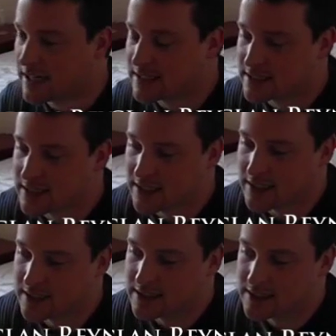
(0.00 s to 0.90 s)
And
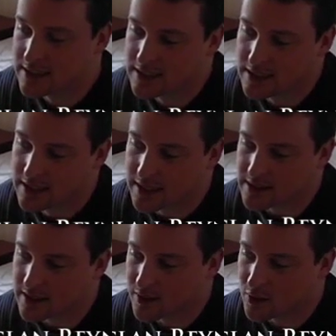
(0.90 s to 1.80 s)

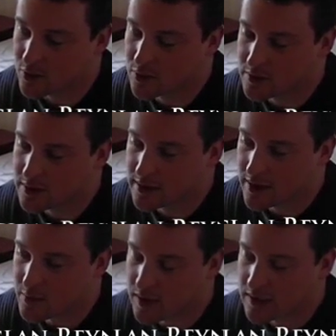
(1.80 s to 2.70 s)
things
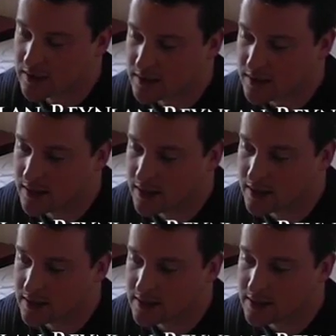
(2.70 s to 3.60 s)
didn't end well,
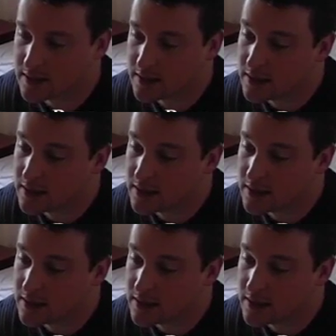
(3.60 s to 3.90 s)
and